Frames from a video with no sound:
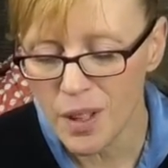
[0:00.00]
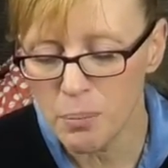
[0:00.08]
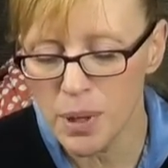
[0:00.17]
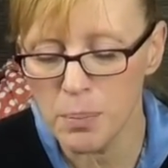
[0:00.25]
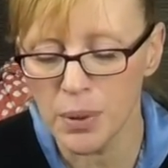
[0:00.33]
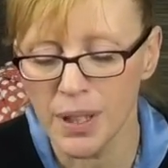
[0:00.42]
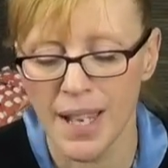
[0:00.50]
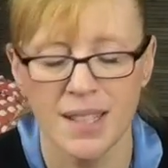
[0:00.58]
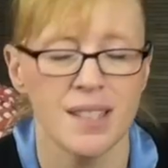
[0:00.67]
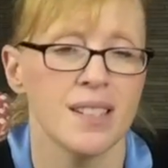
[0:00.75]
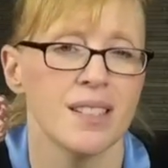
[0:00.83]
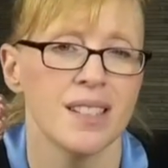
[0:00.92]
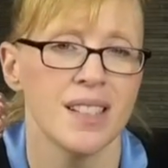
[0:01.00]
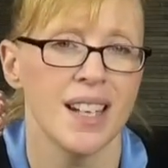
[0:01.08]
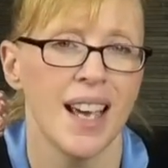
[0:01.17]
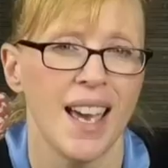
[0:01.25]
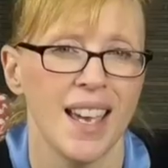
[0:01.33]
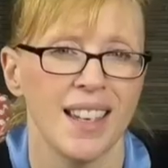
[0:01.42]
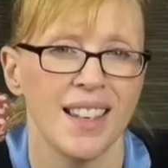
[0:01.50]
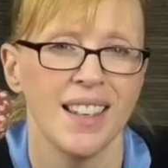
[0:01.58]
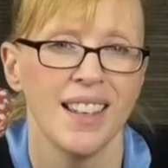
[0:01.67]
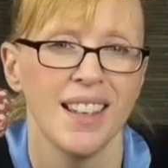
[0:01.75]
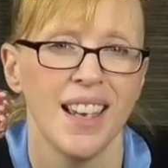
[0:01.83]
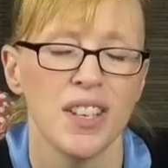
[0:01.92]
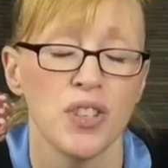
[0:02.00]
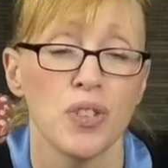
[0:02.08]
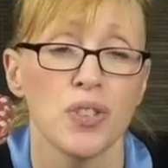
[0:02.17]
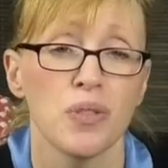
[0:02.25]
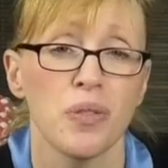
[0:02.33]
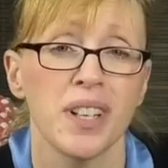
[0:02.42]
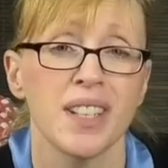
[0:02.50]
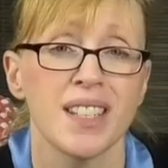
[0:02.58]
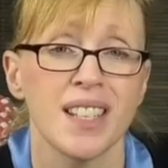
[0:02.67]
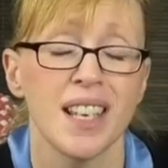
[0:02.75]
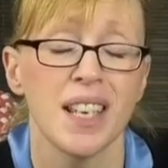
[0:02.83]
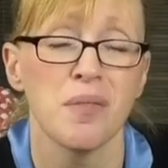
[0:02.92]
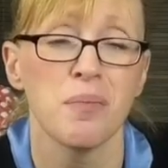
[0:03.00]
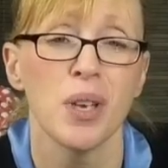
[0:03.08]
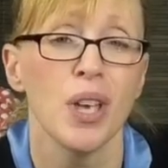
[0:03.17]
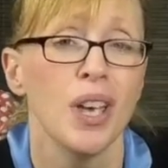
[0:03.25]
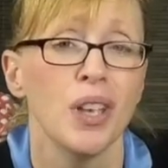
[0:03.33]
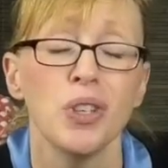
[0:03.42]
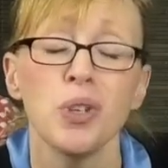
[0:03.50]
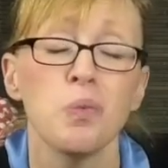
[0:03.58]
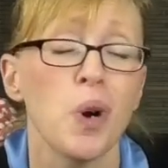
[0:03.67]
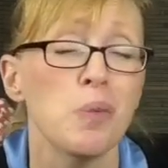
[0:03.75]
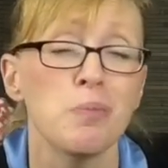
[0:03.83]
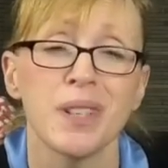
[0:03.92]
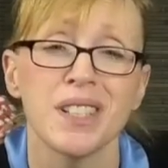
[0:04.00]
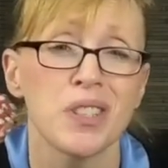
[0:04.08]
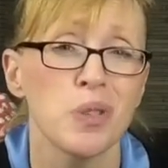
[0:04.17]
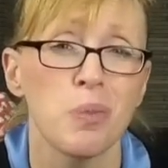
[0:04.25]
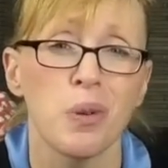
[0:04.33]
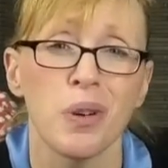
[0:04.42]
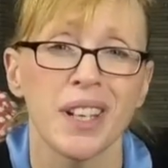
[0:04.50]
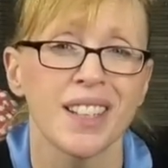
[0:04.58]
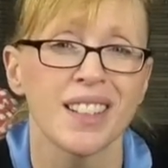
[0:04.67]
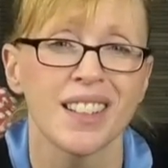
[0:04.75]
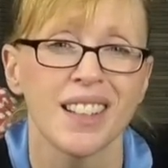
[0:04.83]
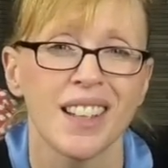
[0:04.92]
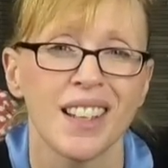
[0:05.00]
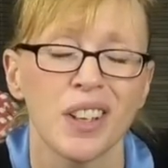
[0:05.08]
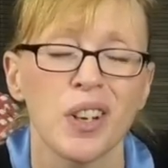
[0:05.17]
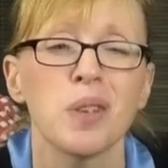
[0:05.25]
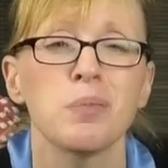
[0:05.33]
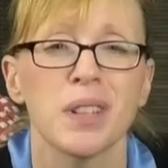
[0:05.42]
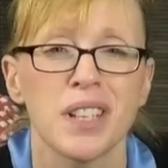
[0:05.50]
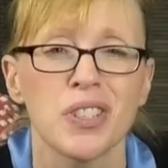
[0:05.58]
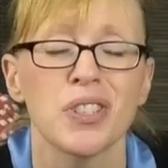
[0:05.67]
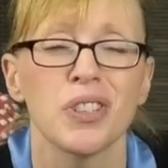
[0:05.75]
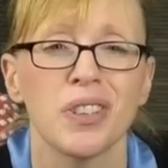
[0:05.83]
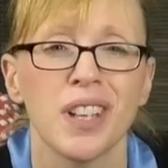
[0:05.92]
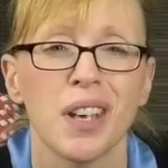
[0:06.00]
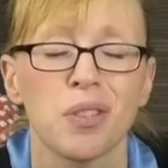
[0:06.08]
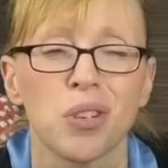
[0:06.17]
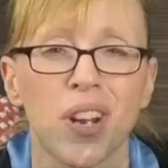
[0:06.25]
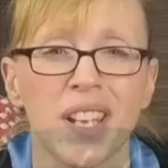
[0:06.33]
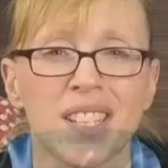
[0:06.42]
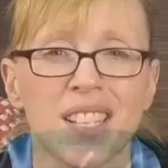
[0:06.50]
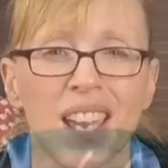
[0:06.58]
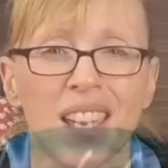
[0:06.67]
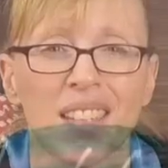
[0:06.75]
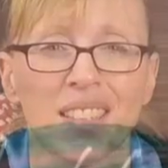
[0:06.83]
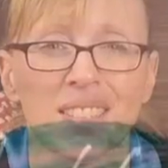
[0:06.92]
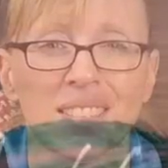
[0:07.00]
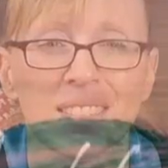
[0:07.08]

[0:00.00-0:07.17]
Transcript: Be blessed today as you surrender to Him. You won't be disappointed. God bless you and have a great day.